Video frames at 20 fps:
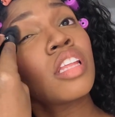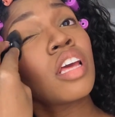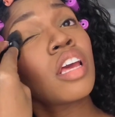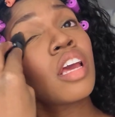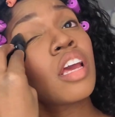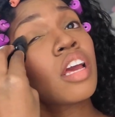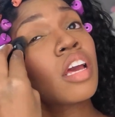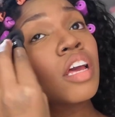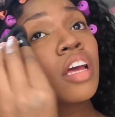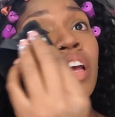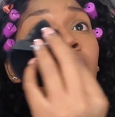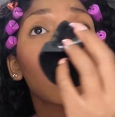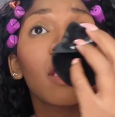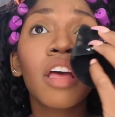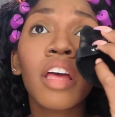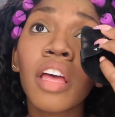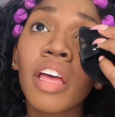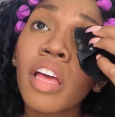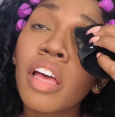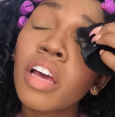thing.
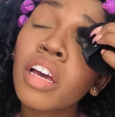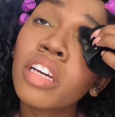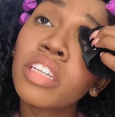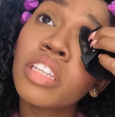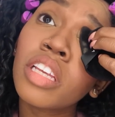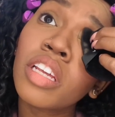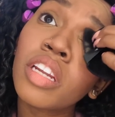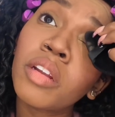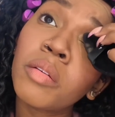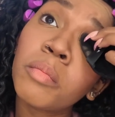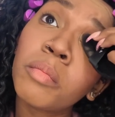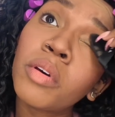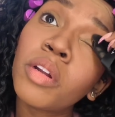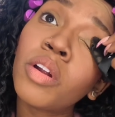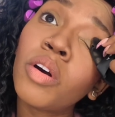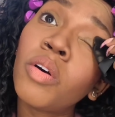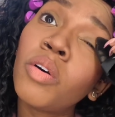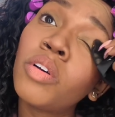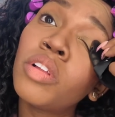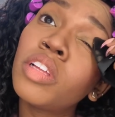So I didn't put
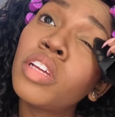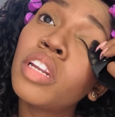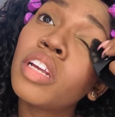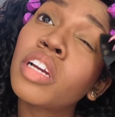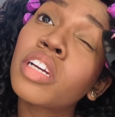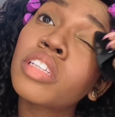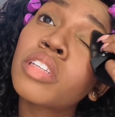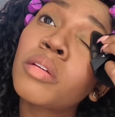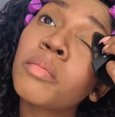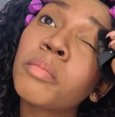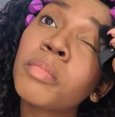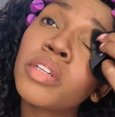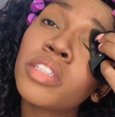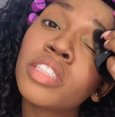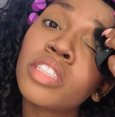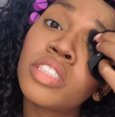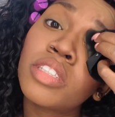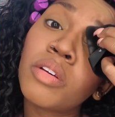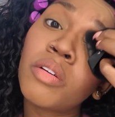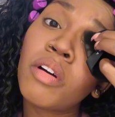a hole in it because I'm
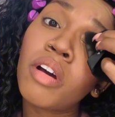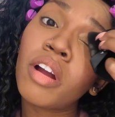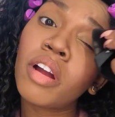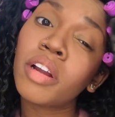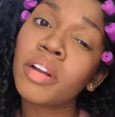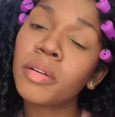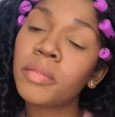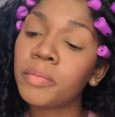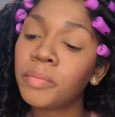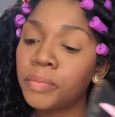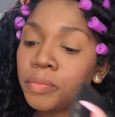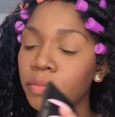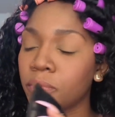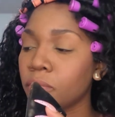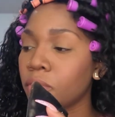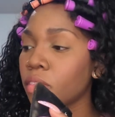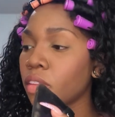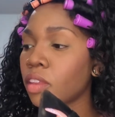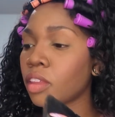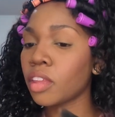pushing so hard.
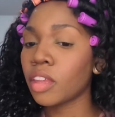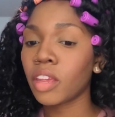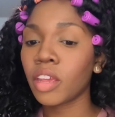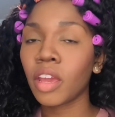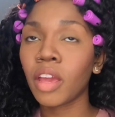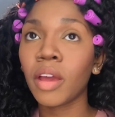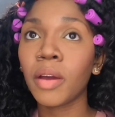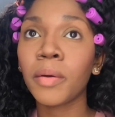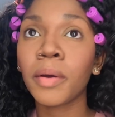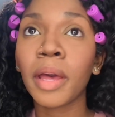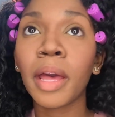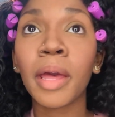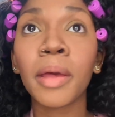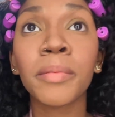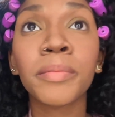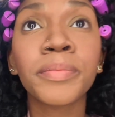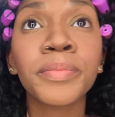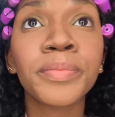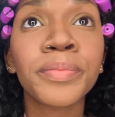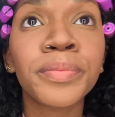Okay,
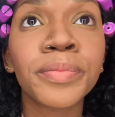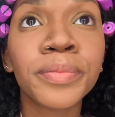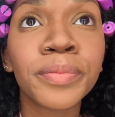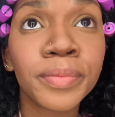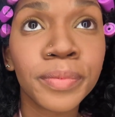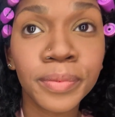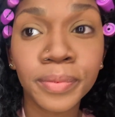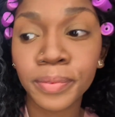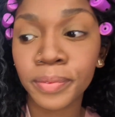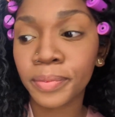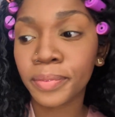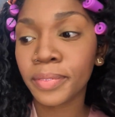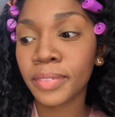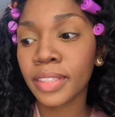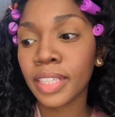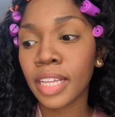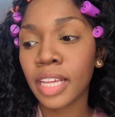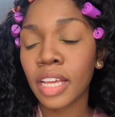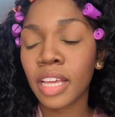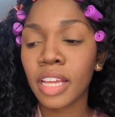
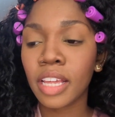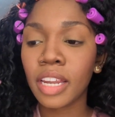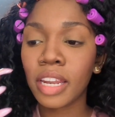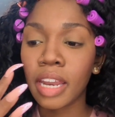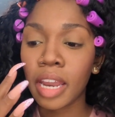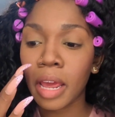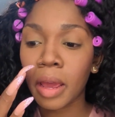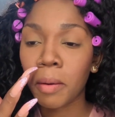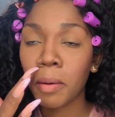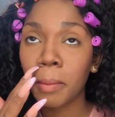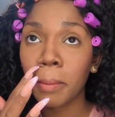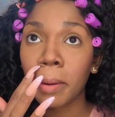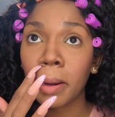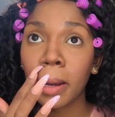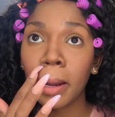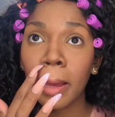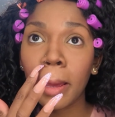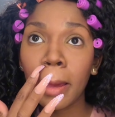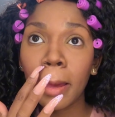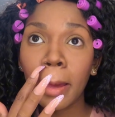now we're
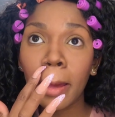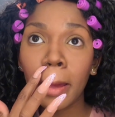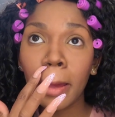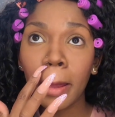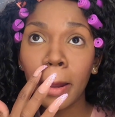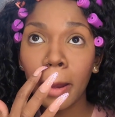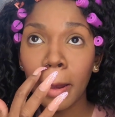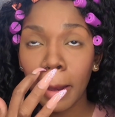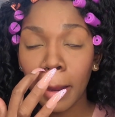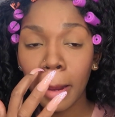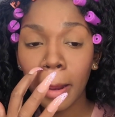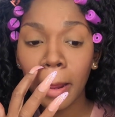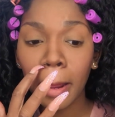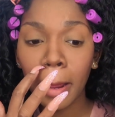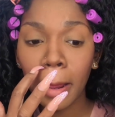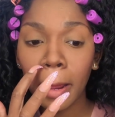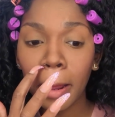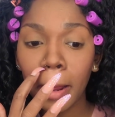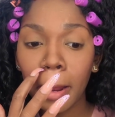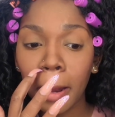pretty good,
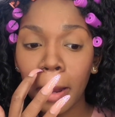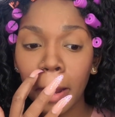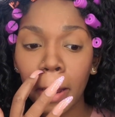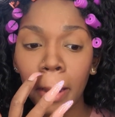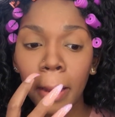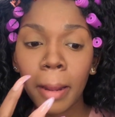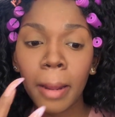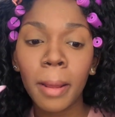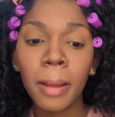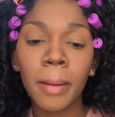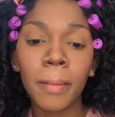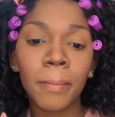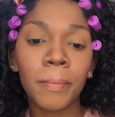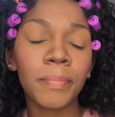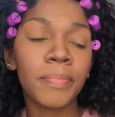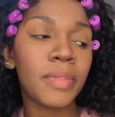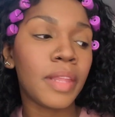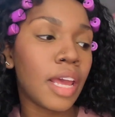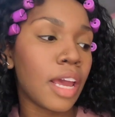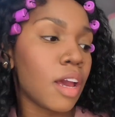and
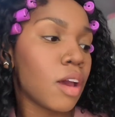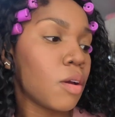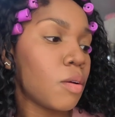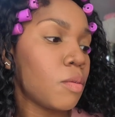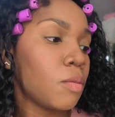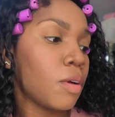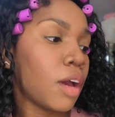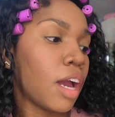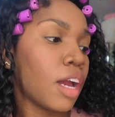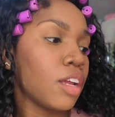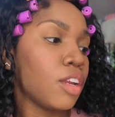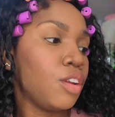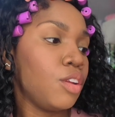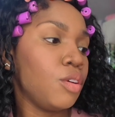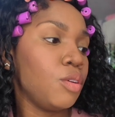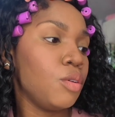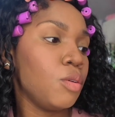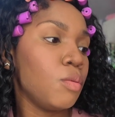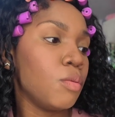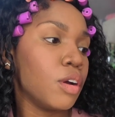now I
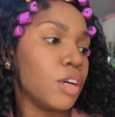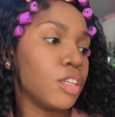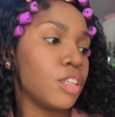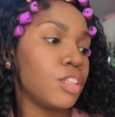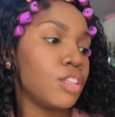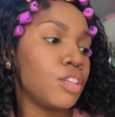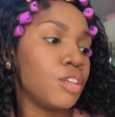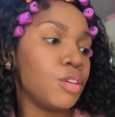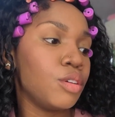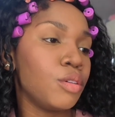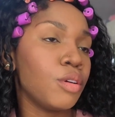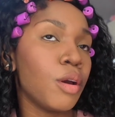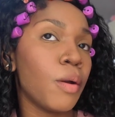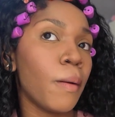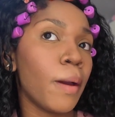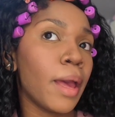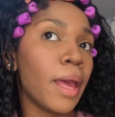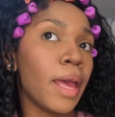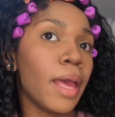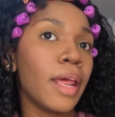do want to go
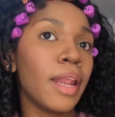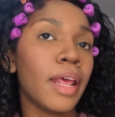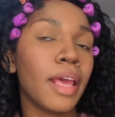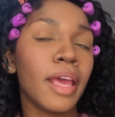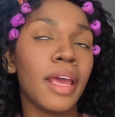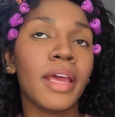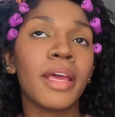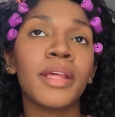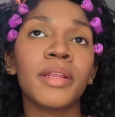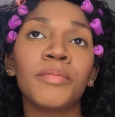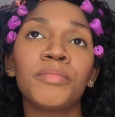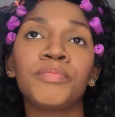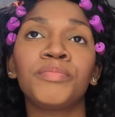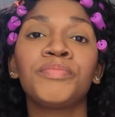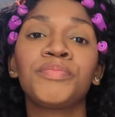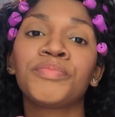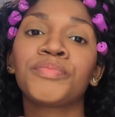ahead and